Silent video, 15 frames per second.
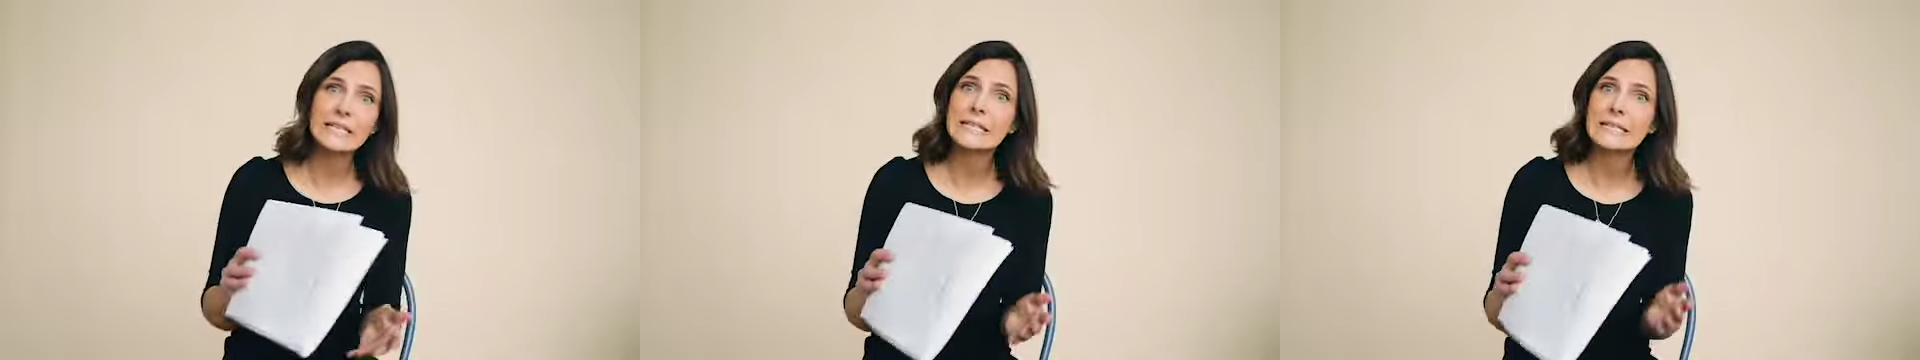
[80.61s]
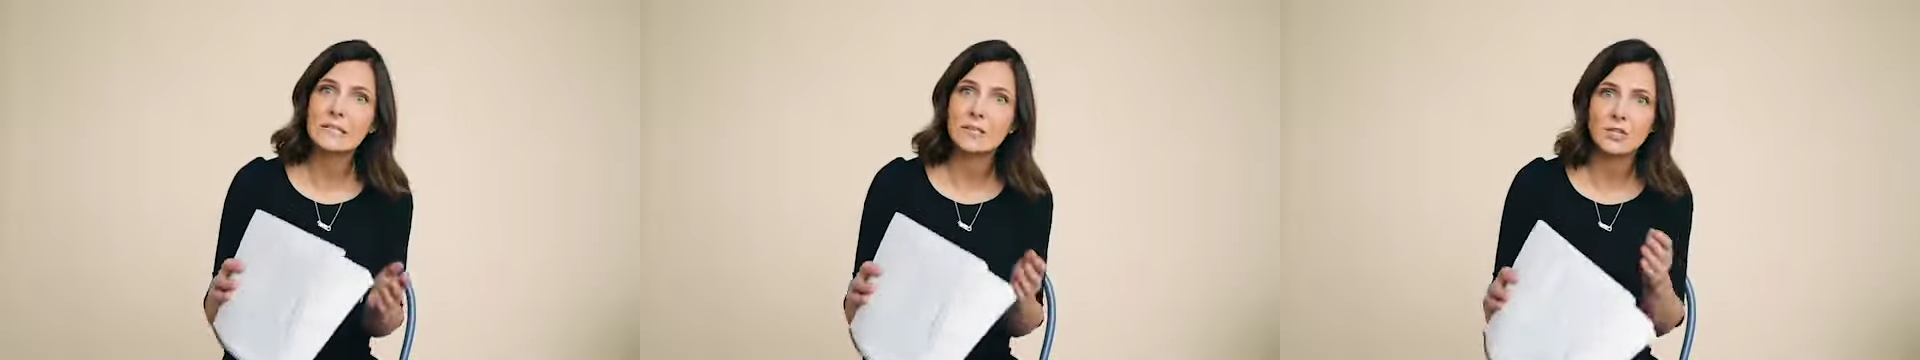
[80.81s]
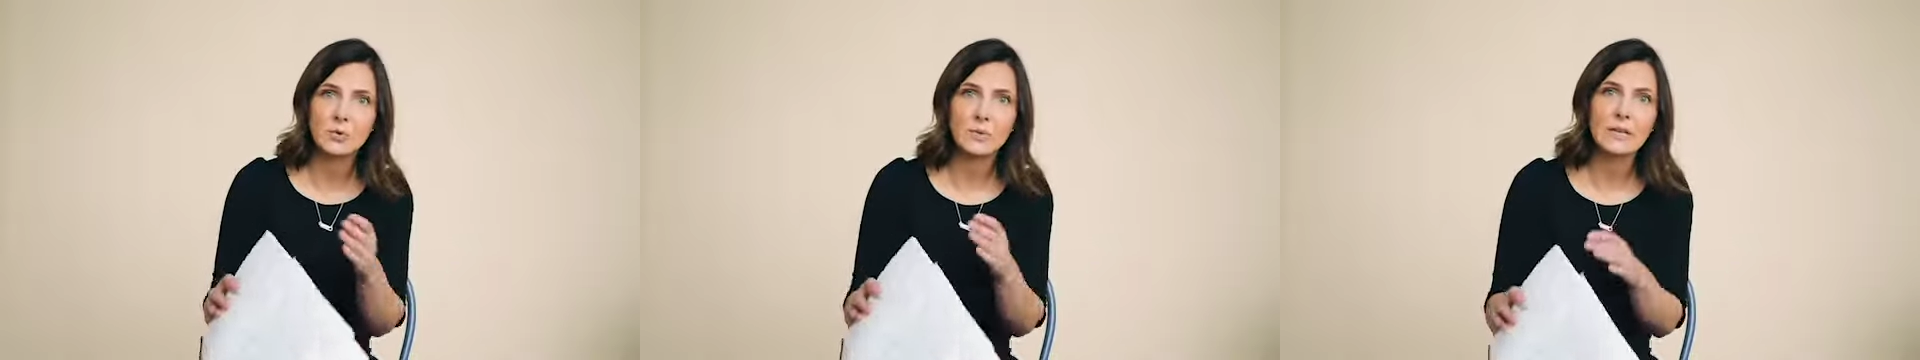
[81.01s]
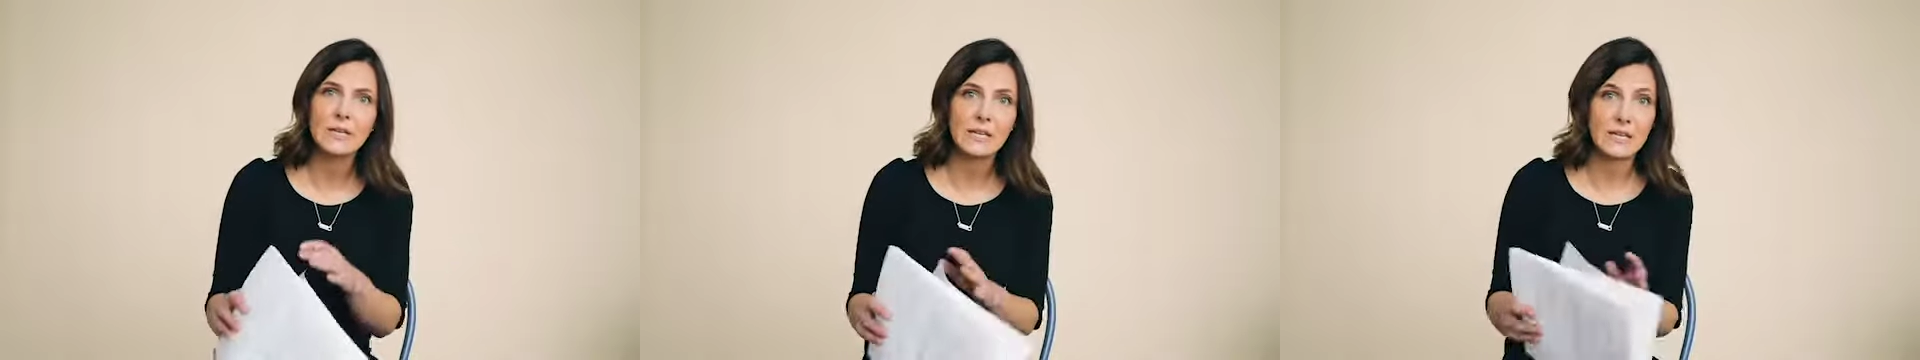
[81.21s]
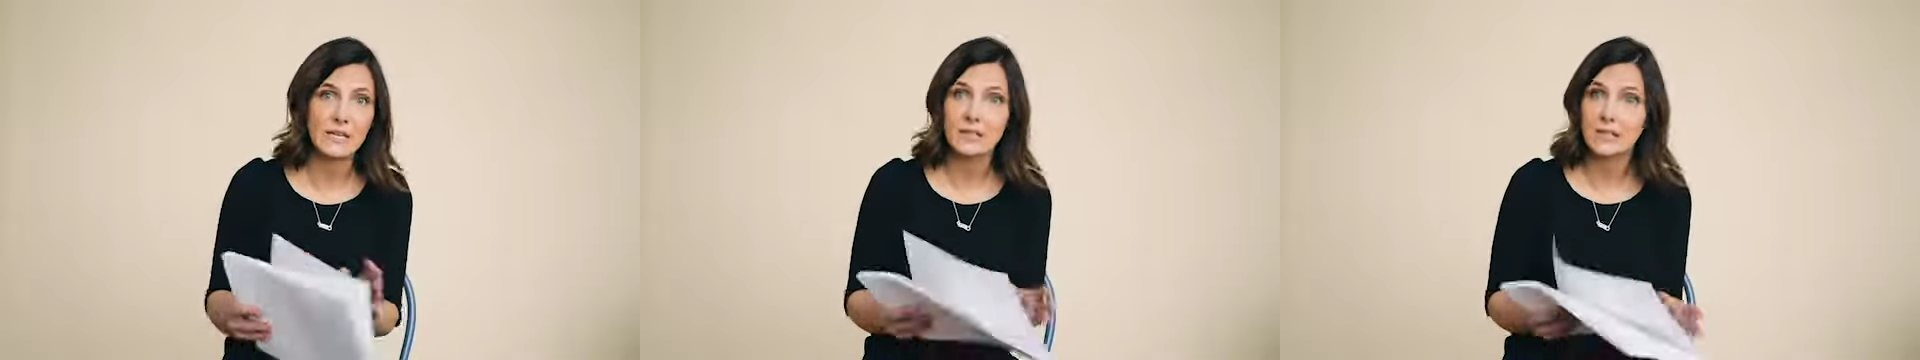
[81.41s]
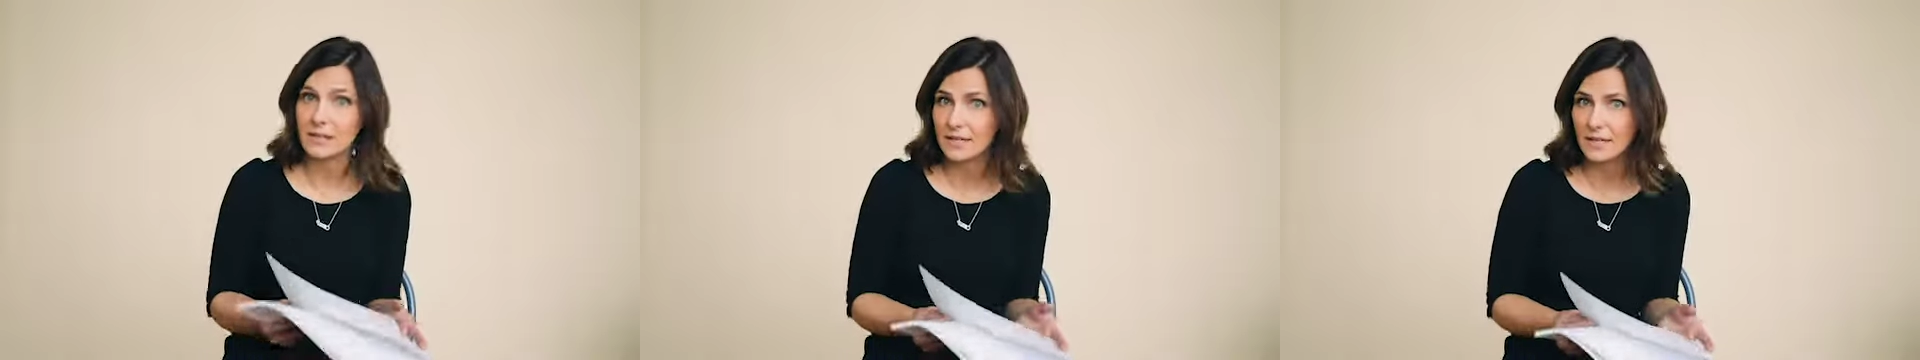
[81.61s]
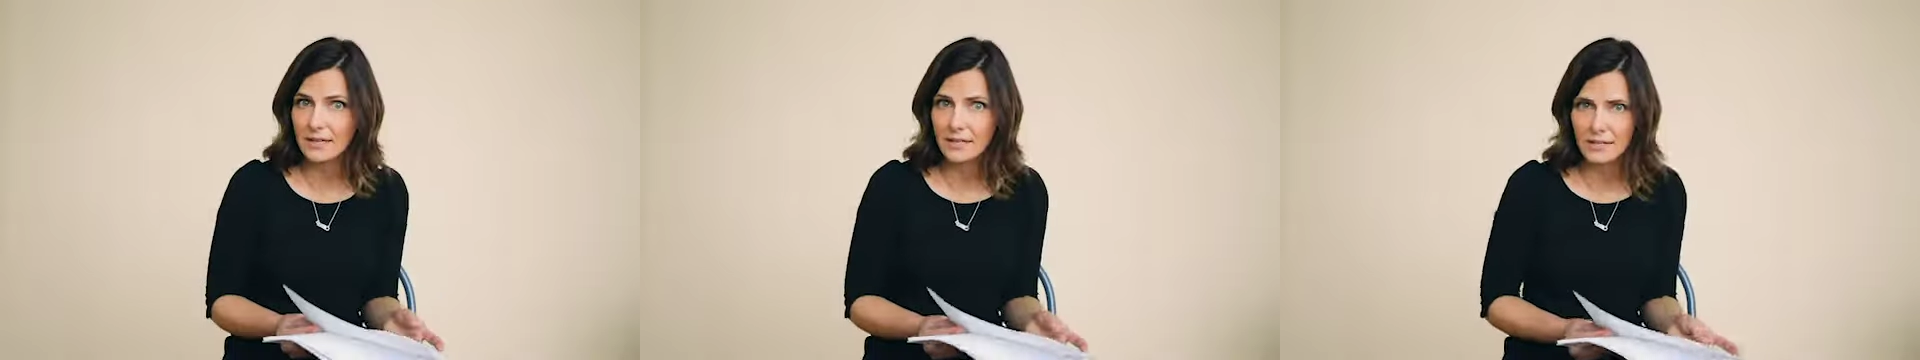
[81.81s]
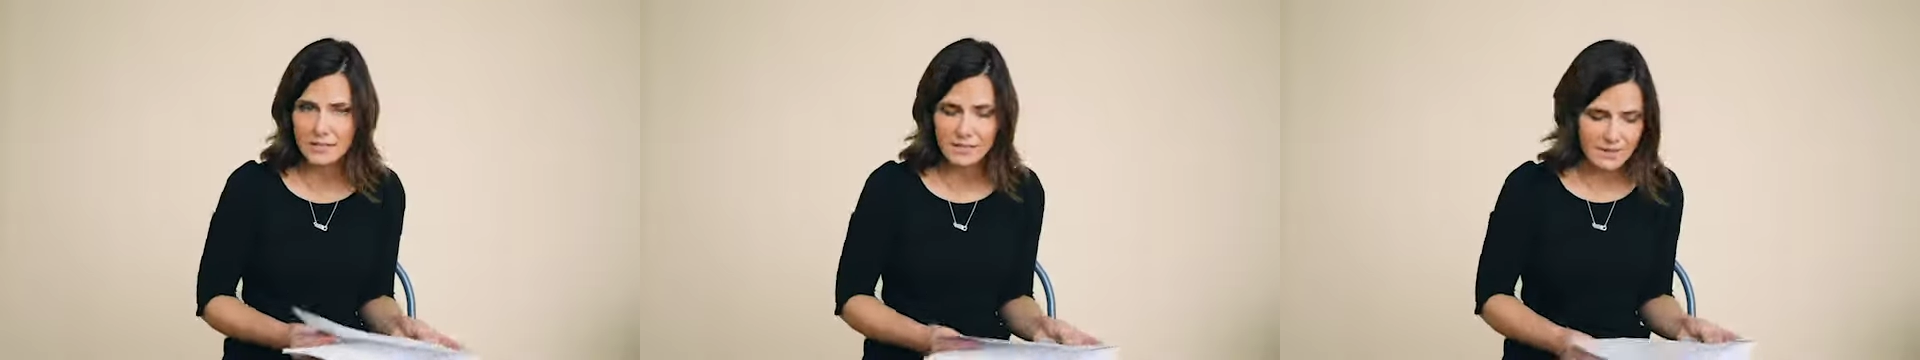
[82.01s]
is doing in the
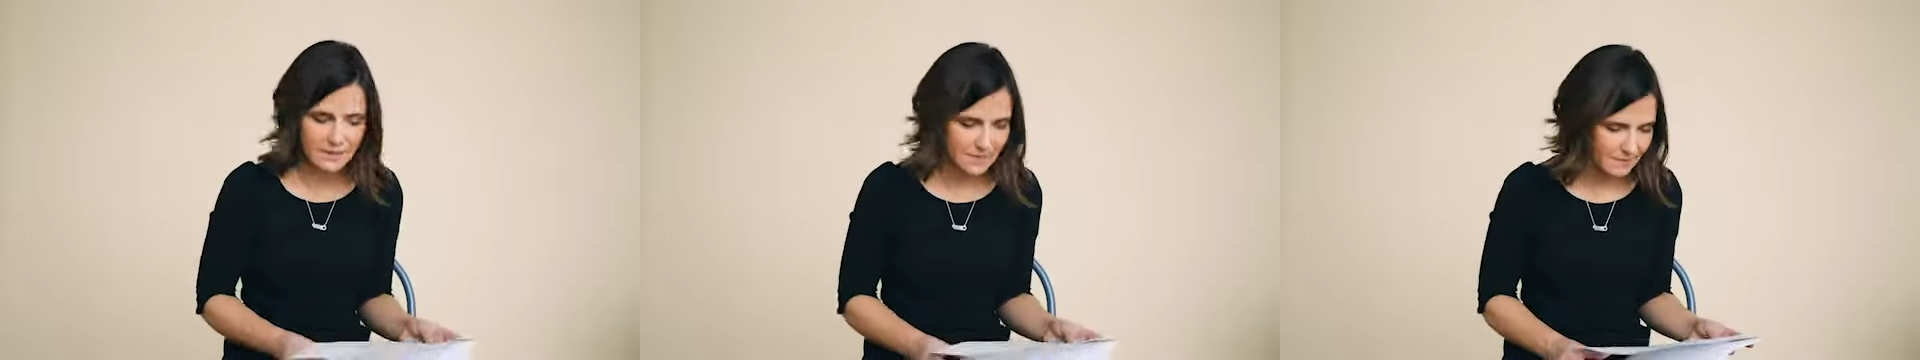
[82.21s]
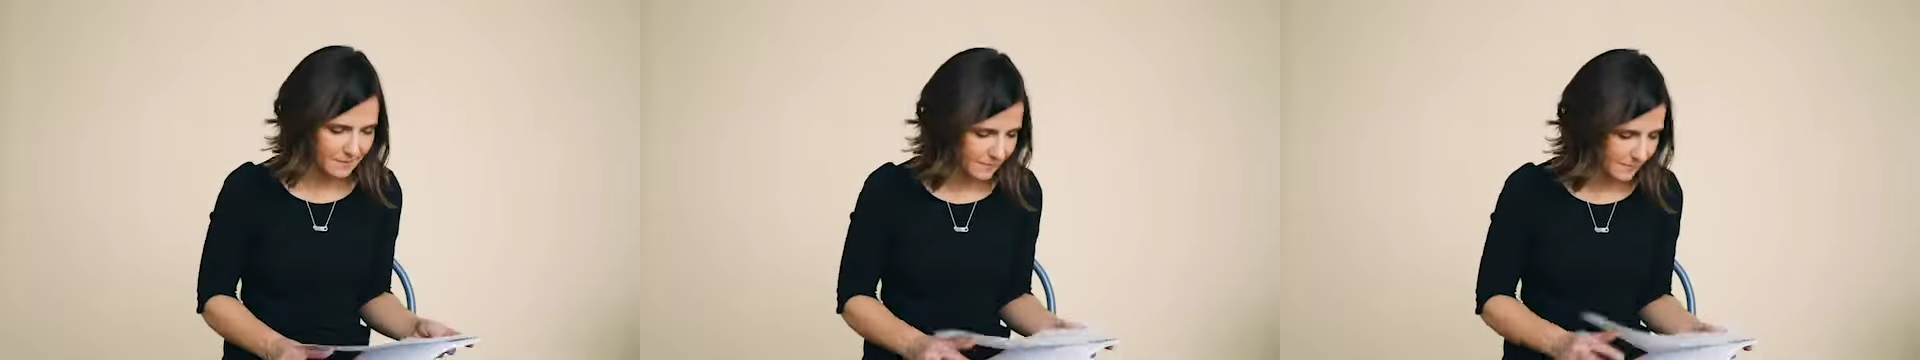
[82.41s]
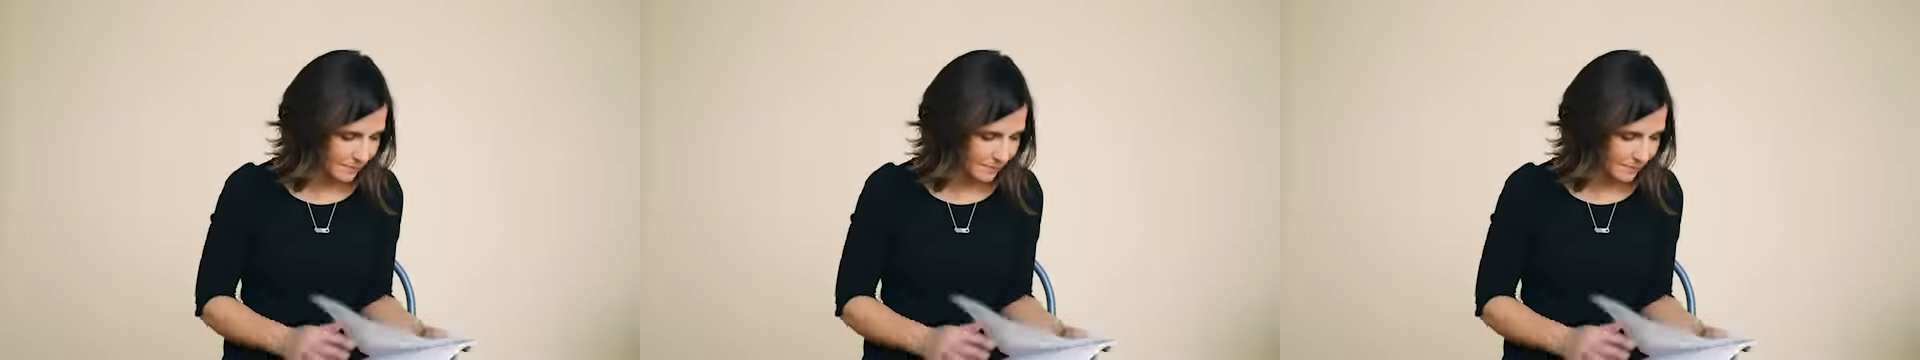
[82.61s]
sentence.